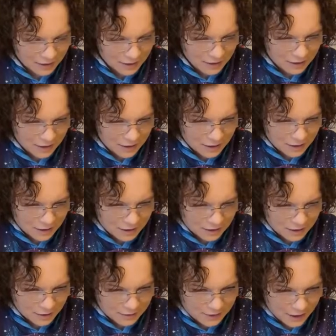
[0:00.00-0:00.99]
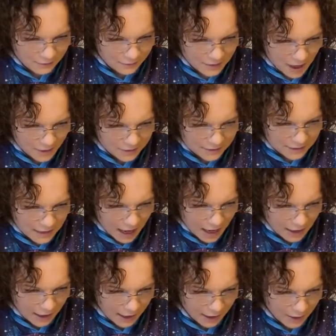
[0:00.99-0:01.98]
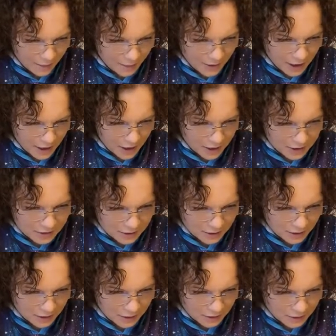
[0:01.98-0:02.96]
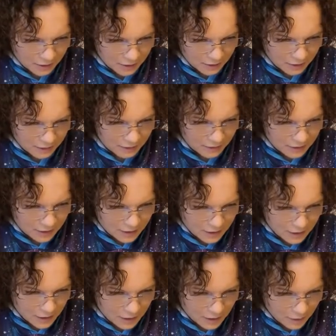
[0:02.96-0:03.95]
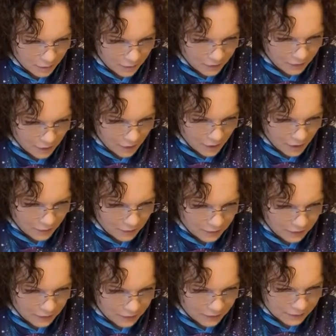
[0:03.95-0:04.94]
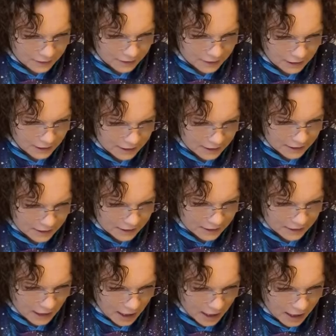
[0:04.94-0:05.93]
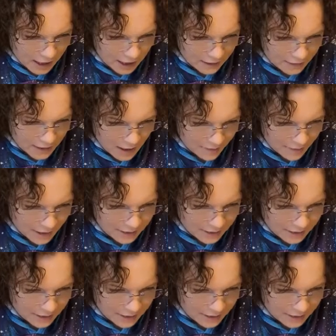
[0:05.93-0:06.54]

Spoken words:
is kind of like a bigger circle with all the little seeds inside. That might take me a while.